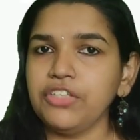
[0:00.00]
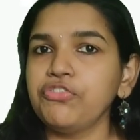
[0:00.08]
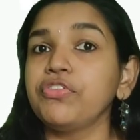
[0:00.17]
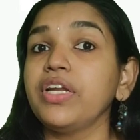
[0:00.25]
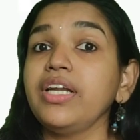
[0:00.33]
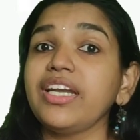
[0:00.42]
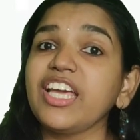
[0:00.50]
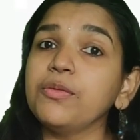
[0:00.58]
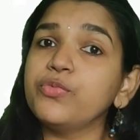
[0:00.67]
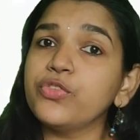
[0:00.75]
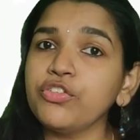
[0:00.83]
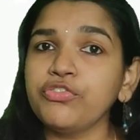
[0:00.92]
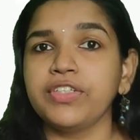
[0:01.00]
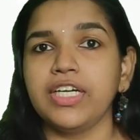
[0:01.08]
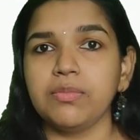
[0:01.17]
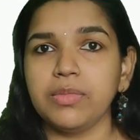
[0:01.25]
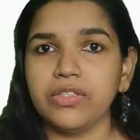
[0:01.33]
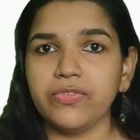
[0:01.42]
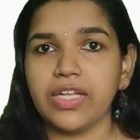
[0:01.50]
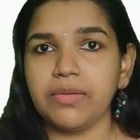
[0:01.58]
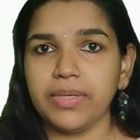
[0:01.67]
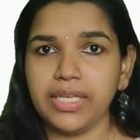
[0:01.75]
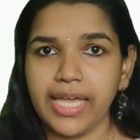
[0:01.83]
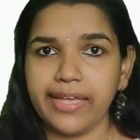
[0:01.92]
Different types of karmas
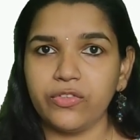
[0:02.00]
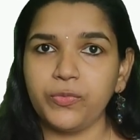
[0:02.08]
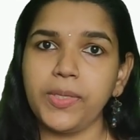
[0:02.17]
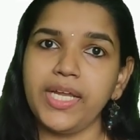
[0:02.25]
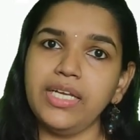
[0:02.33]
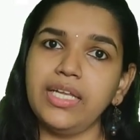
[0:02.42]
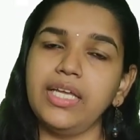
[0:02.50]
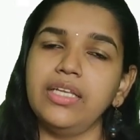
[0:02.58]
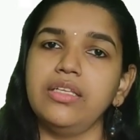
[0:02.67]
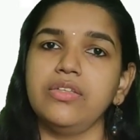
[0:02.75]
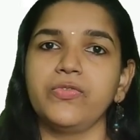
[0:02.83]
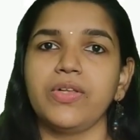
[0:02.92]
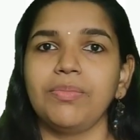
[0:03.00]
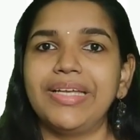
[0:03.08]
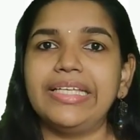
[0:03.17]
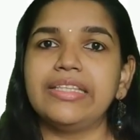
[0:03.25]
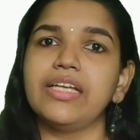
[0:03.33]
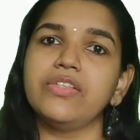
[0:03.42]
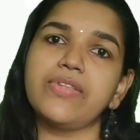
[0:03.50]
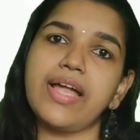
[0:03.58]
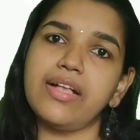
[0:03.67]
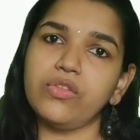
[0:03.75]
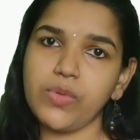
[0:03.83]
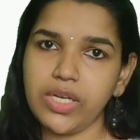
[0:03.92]
are being explained in Samhitas
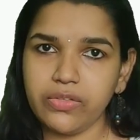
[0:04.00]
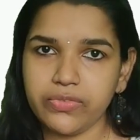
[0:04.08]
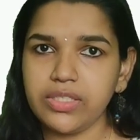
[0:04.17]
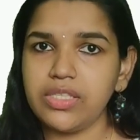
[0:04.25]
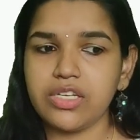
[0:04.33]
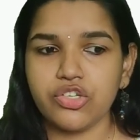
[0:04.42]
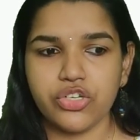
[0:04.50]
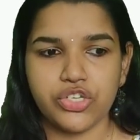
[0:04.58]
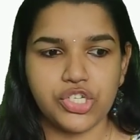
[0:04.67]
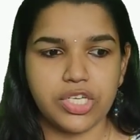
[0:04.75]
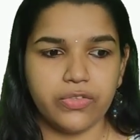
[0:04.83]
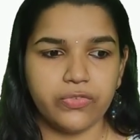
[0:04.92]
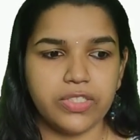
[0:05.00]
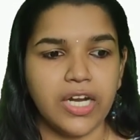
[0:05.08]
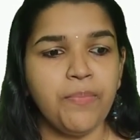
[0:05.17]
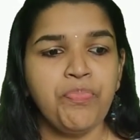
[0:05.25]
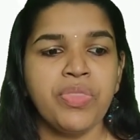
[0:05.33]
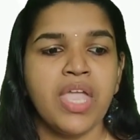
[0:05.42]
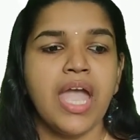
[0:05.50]
as well as the Darshana Shastra.